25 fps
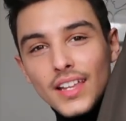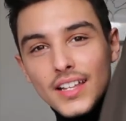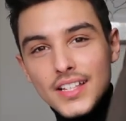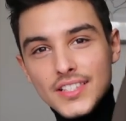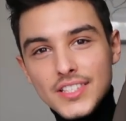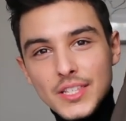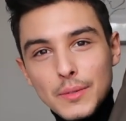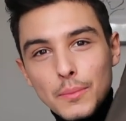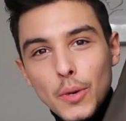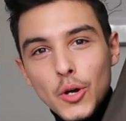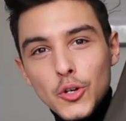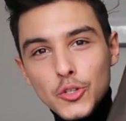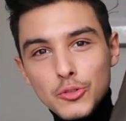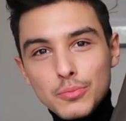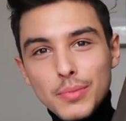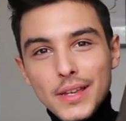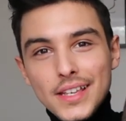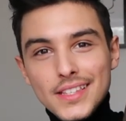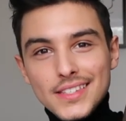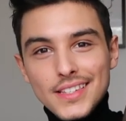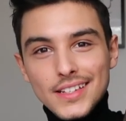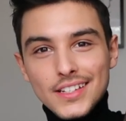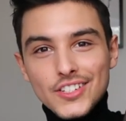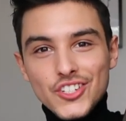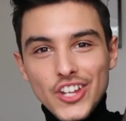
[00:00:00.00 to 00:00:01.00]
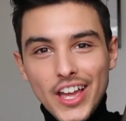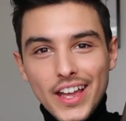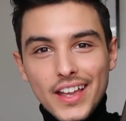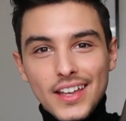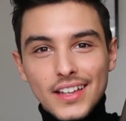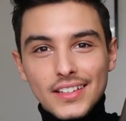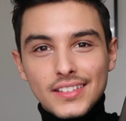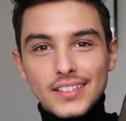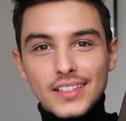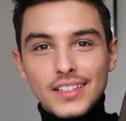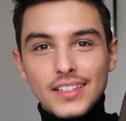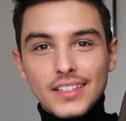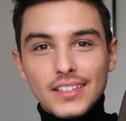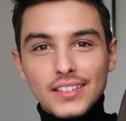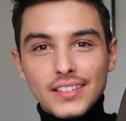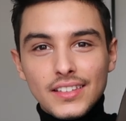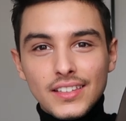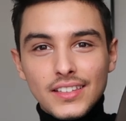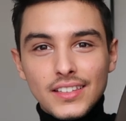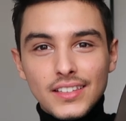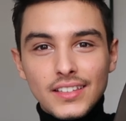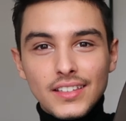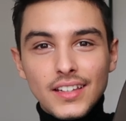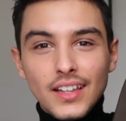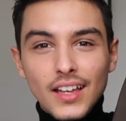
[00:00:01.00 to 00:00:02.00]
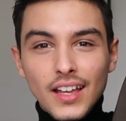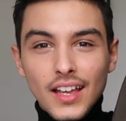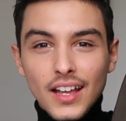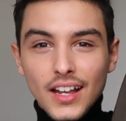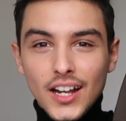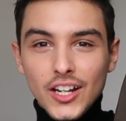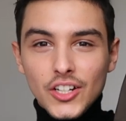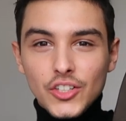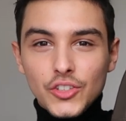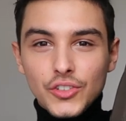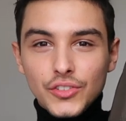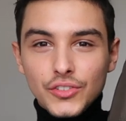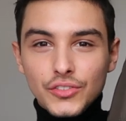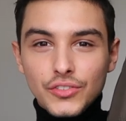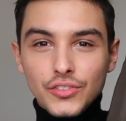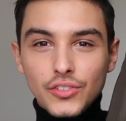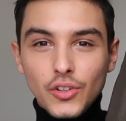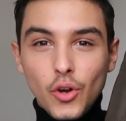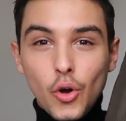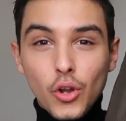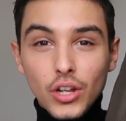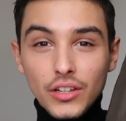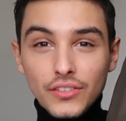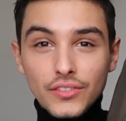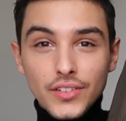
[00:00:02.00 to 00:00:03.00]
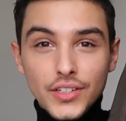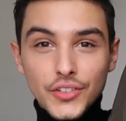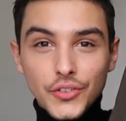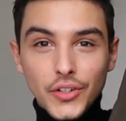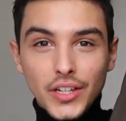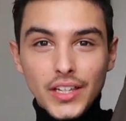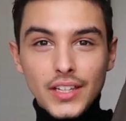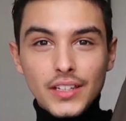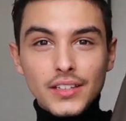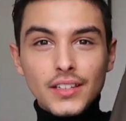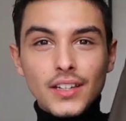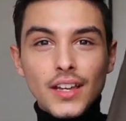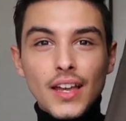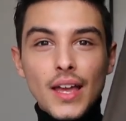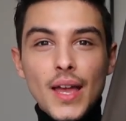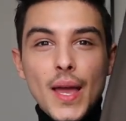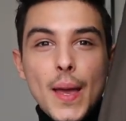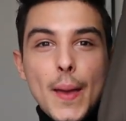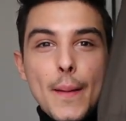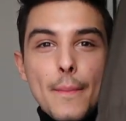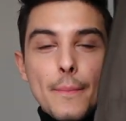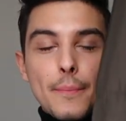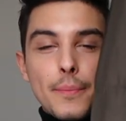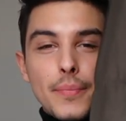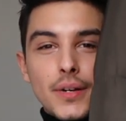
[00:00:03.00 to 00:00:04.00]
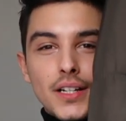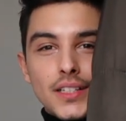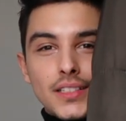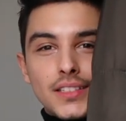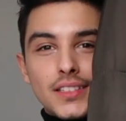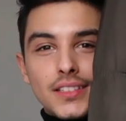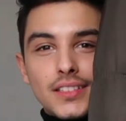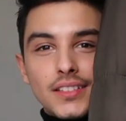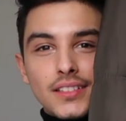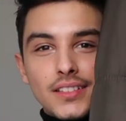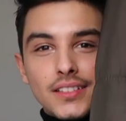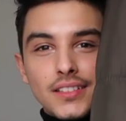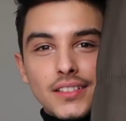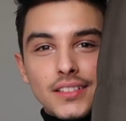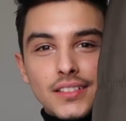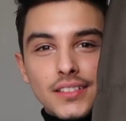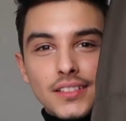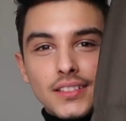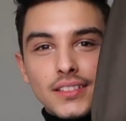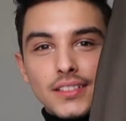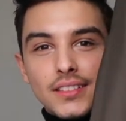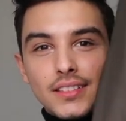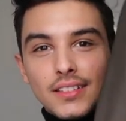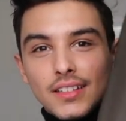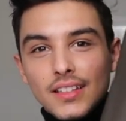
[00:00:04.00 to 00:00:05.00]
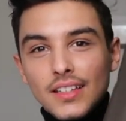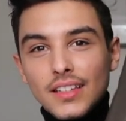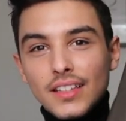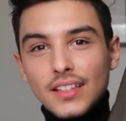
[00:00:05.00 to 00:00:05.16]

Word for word: it's the most basic jacket in the kind of olive green but uh,